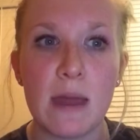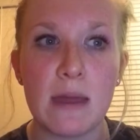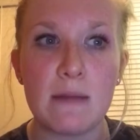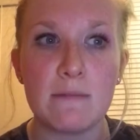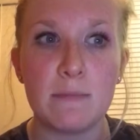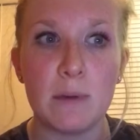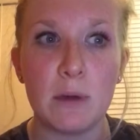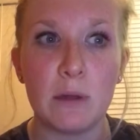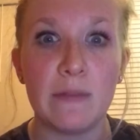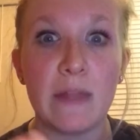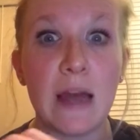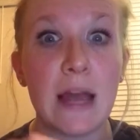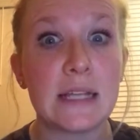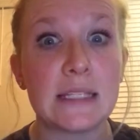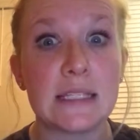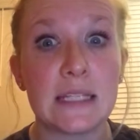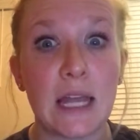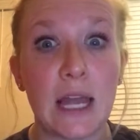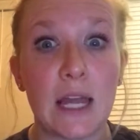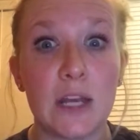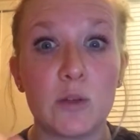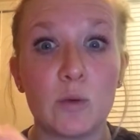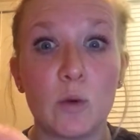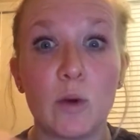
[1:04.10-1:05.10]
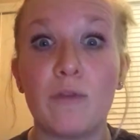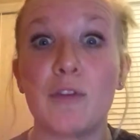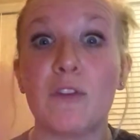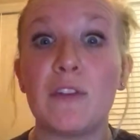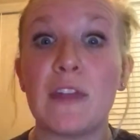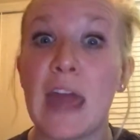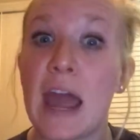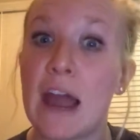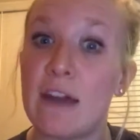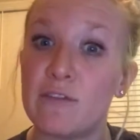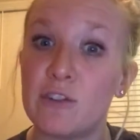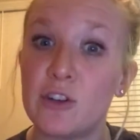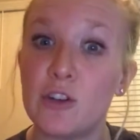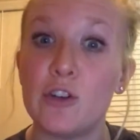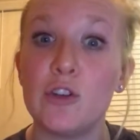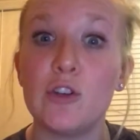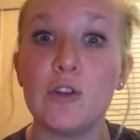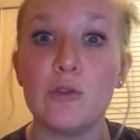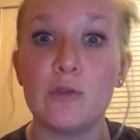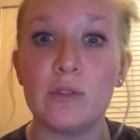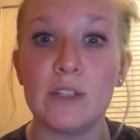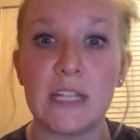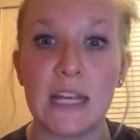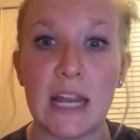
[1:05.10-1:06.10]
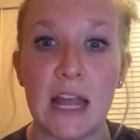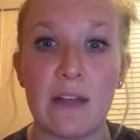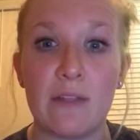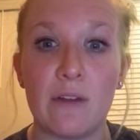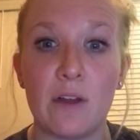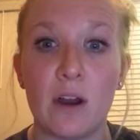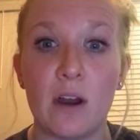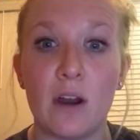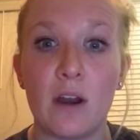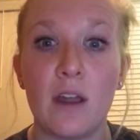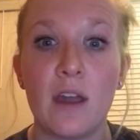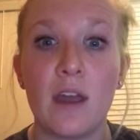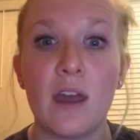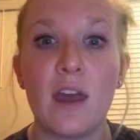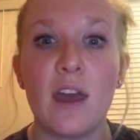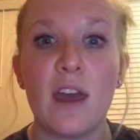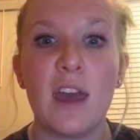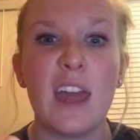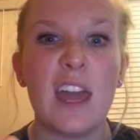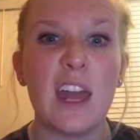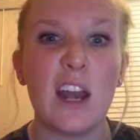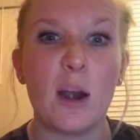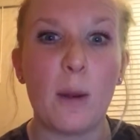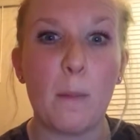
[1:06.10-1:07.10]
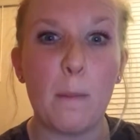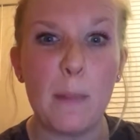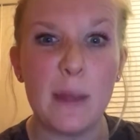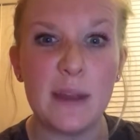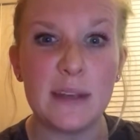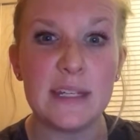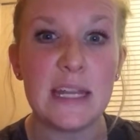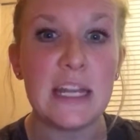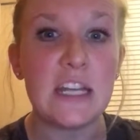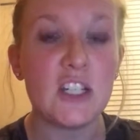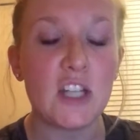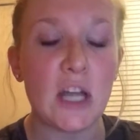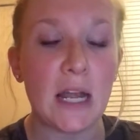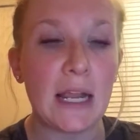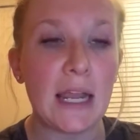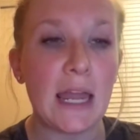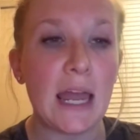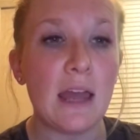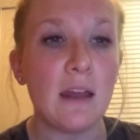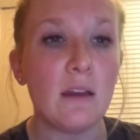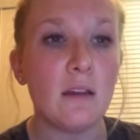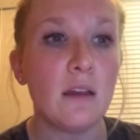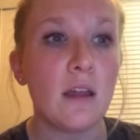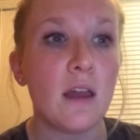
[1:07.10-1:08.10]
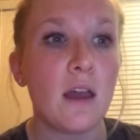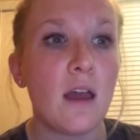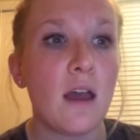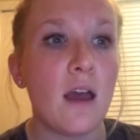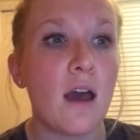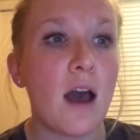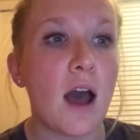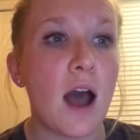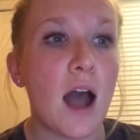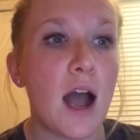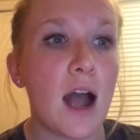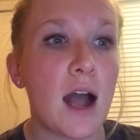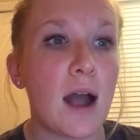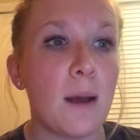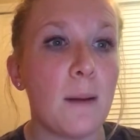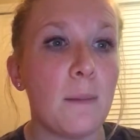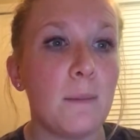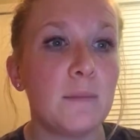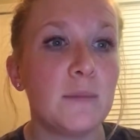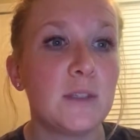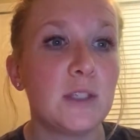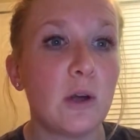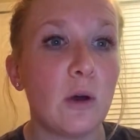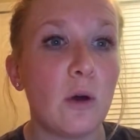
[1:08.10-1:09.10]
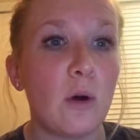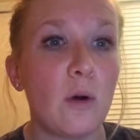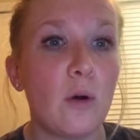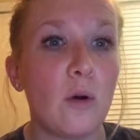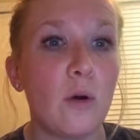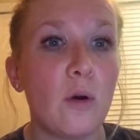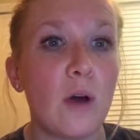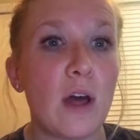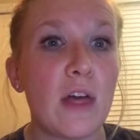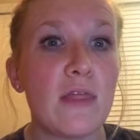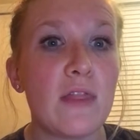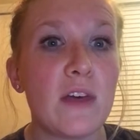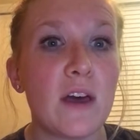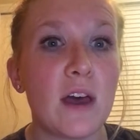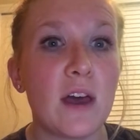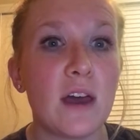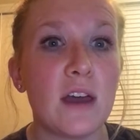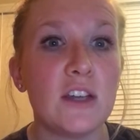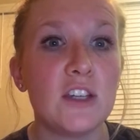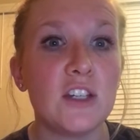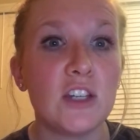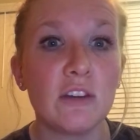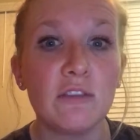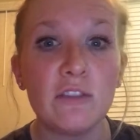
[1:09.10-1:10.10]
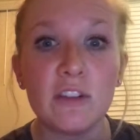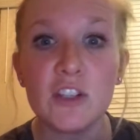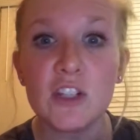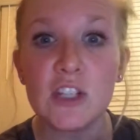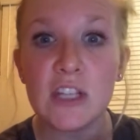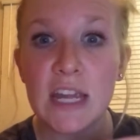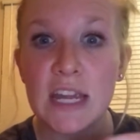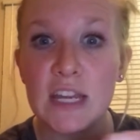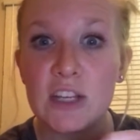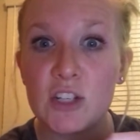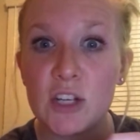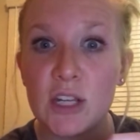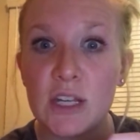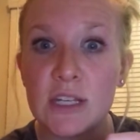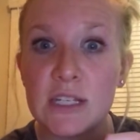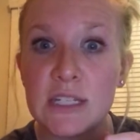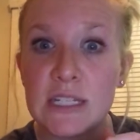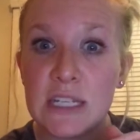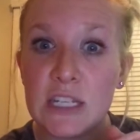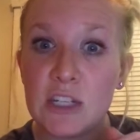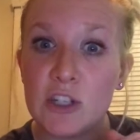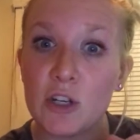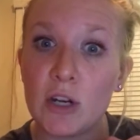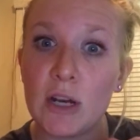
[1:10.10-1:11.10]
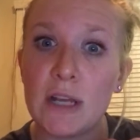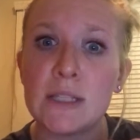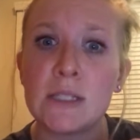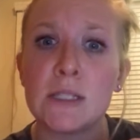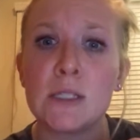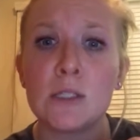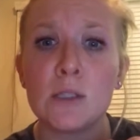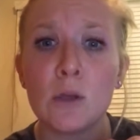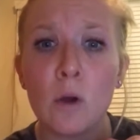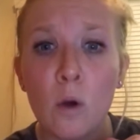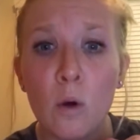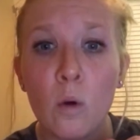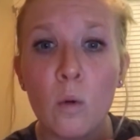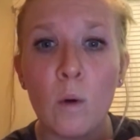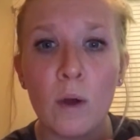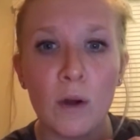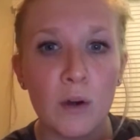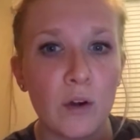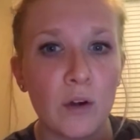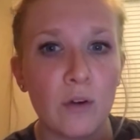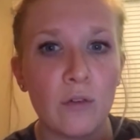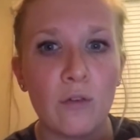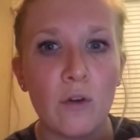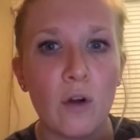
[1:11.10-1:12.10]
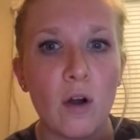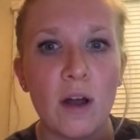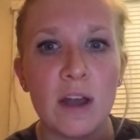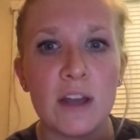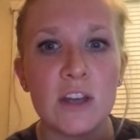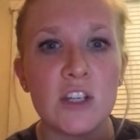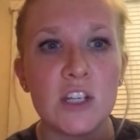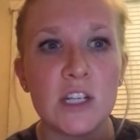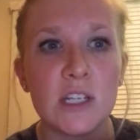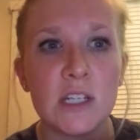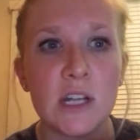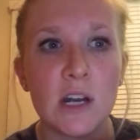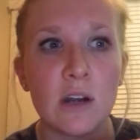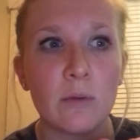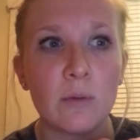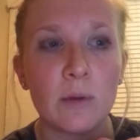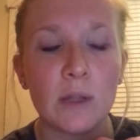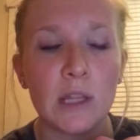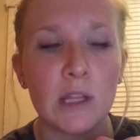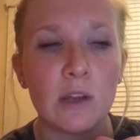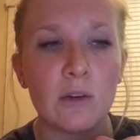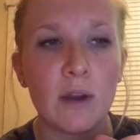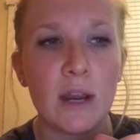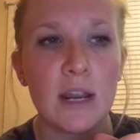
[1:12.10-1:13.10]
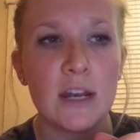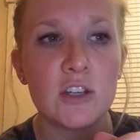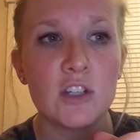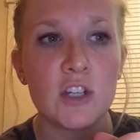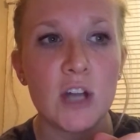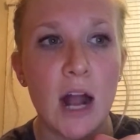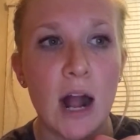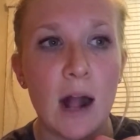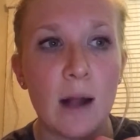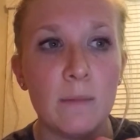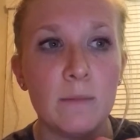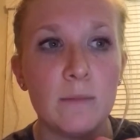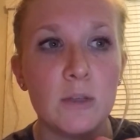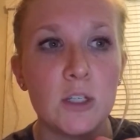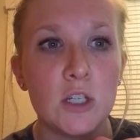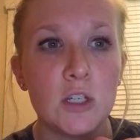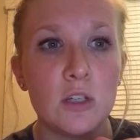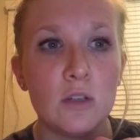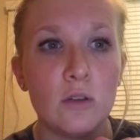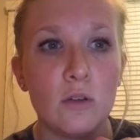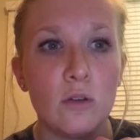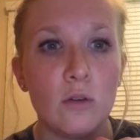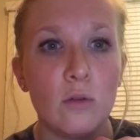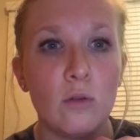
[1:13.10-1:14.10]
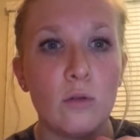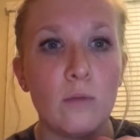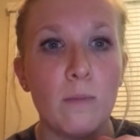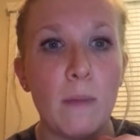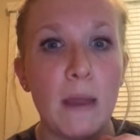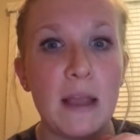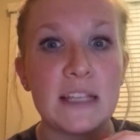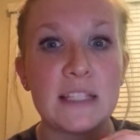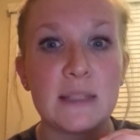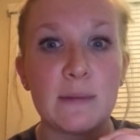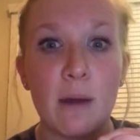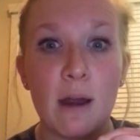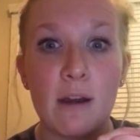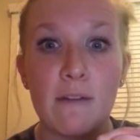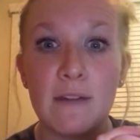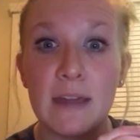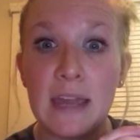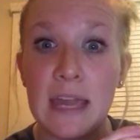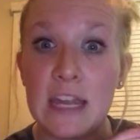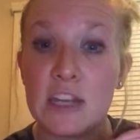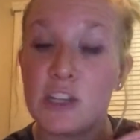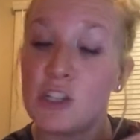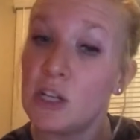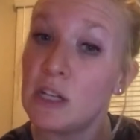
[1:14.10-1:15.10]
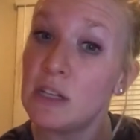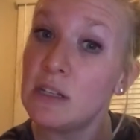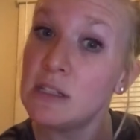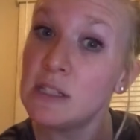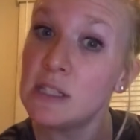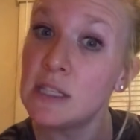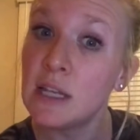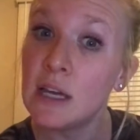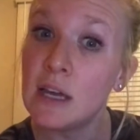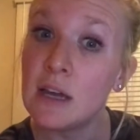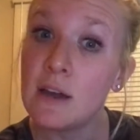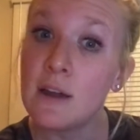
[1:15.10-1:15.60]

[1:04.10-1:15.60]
and build that schedule for the afternoon together in our midday check-in. So the general education teacher is so wonderful, and she's done a really great job to make some modifications